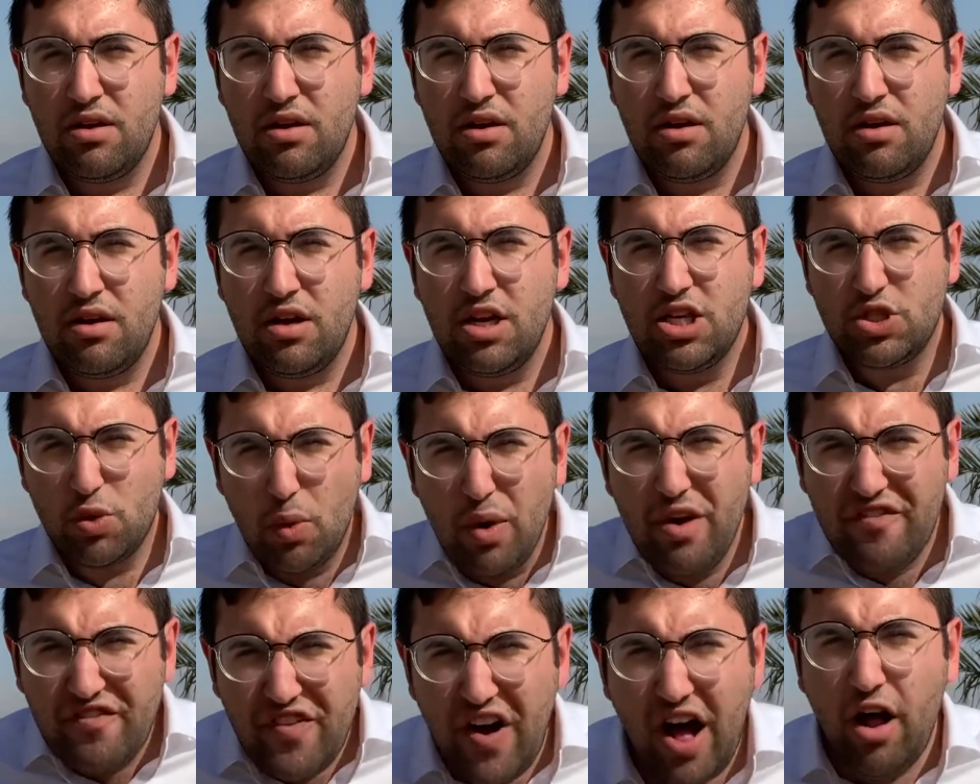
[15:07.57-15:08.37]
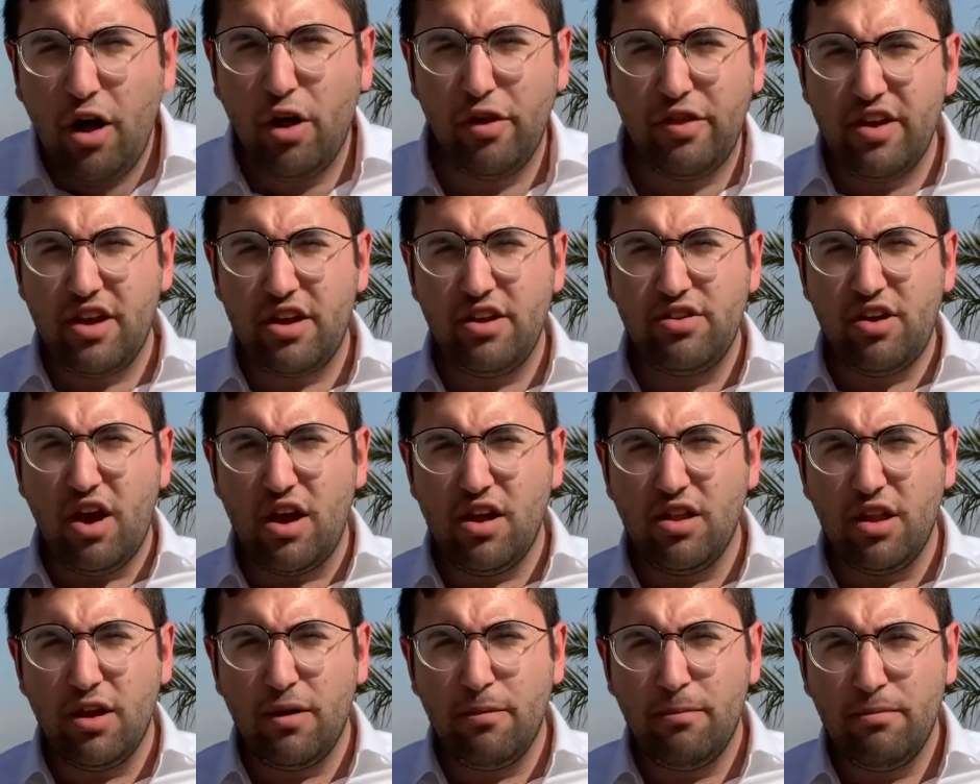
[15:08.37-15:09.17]
So we follow the
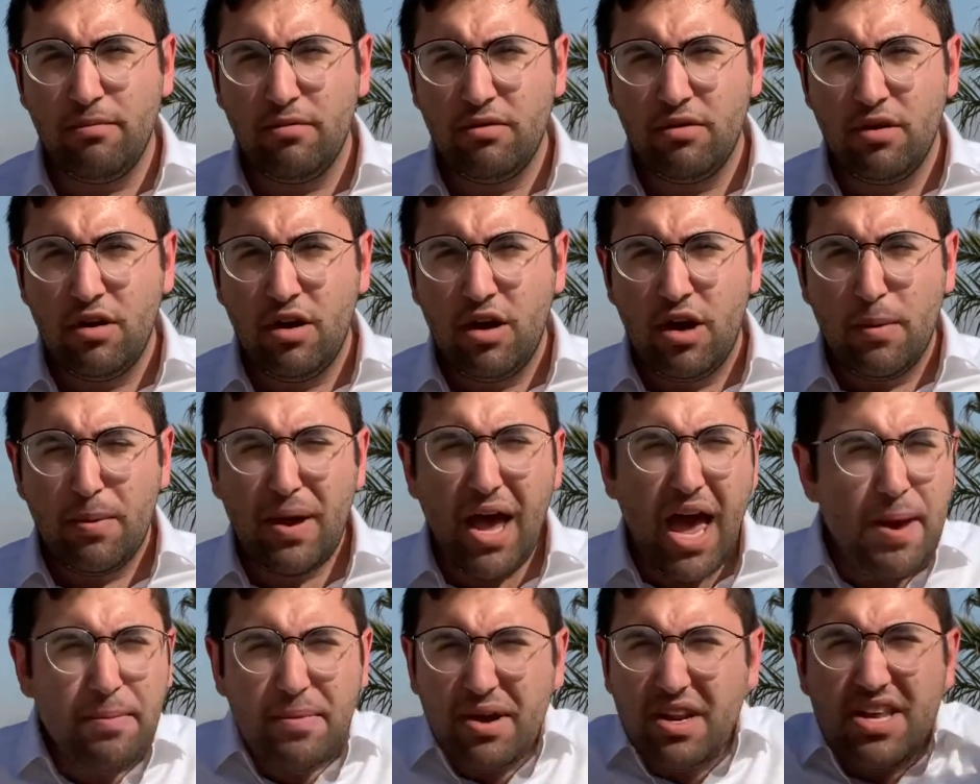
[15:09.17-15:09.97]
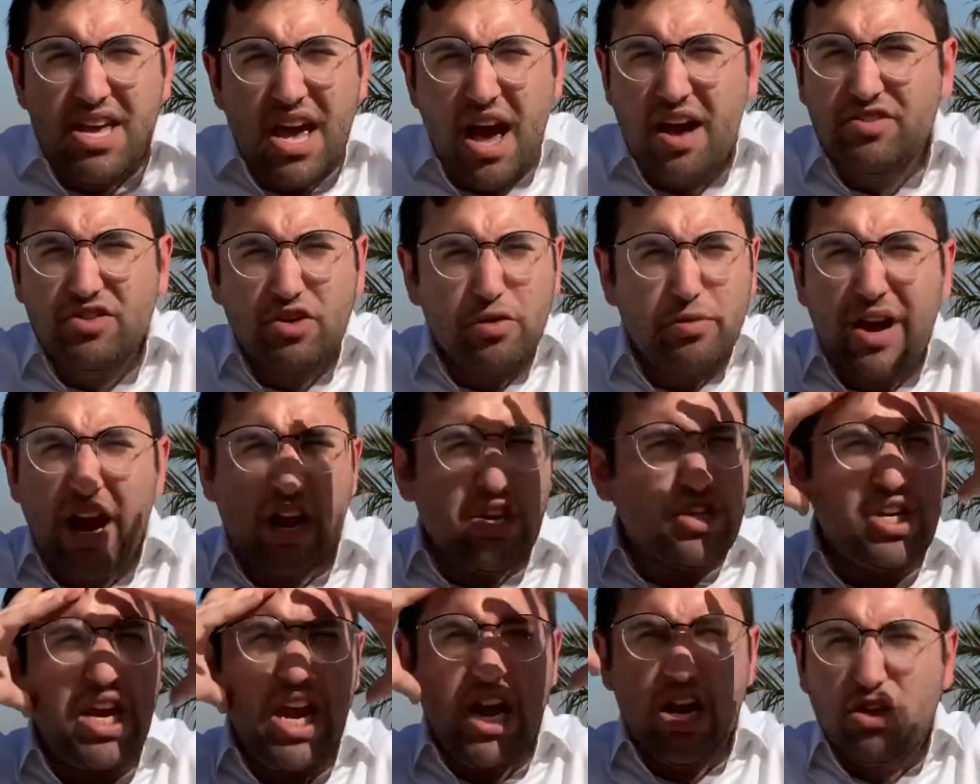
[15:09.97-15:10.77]
gedolim. Chaim
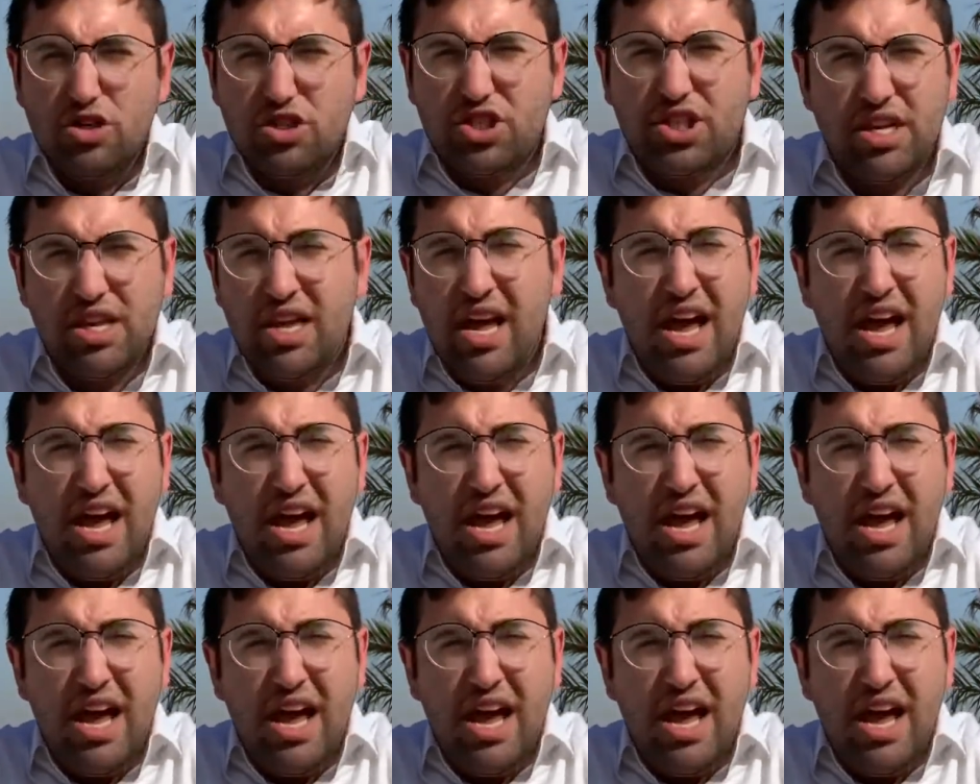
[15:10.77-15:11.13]
Itzkowitz,